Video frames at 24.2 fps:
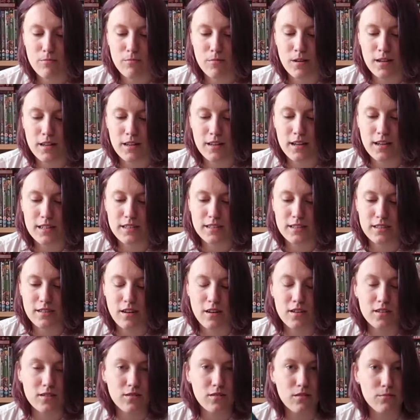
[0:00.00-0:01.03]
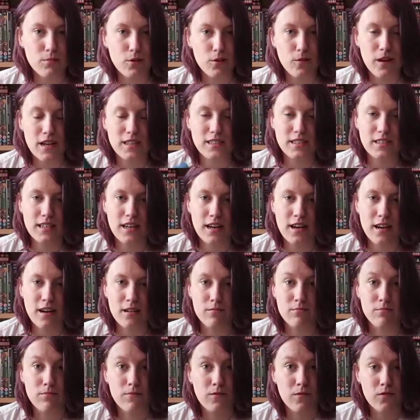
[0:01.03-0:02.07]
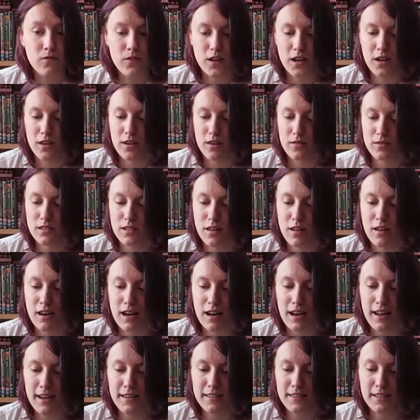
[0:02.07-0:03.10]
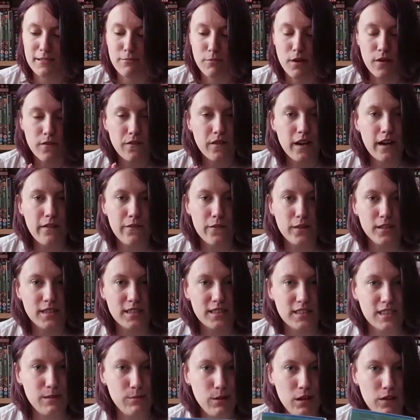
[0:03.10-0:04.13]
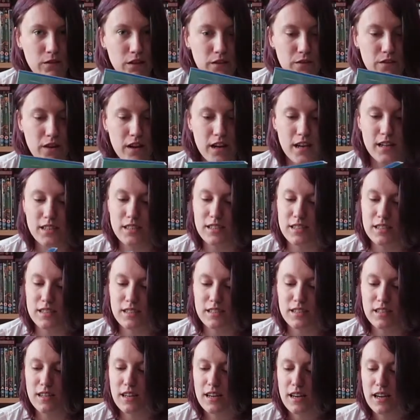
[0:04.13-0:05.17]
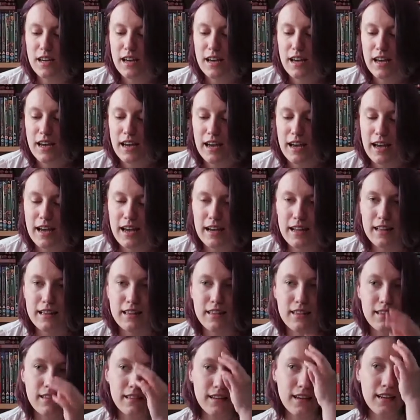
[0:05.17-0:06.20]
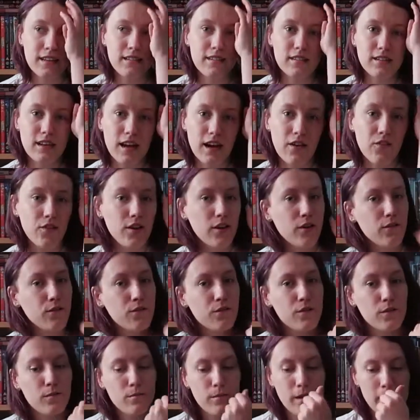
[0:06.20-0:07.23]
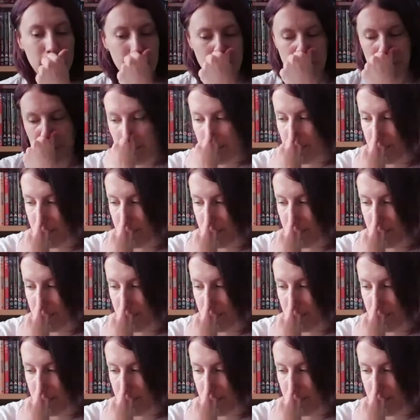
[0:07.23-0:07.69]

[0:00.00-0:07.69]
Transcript: when they started doing the Blu-rays and that I figured I'd start collecting my favourite Disney movie first and then carry on from there